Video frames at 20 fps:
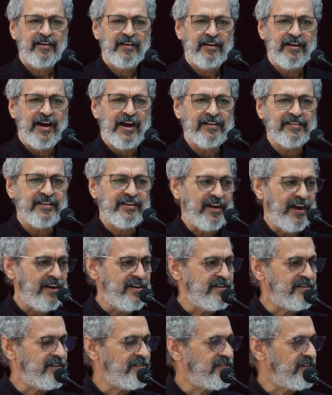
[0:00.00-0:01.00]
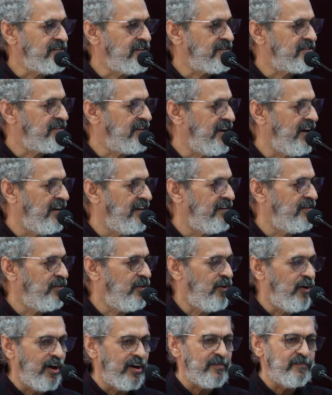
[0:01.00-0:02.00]
Gandhi enters in the scene.
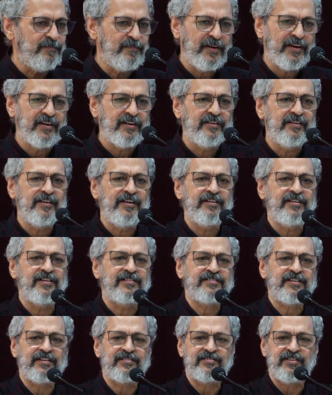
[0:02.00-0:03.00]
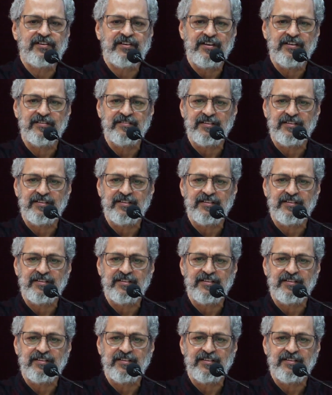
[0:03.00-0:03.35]
All big leaders are sitting.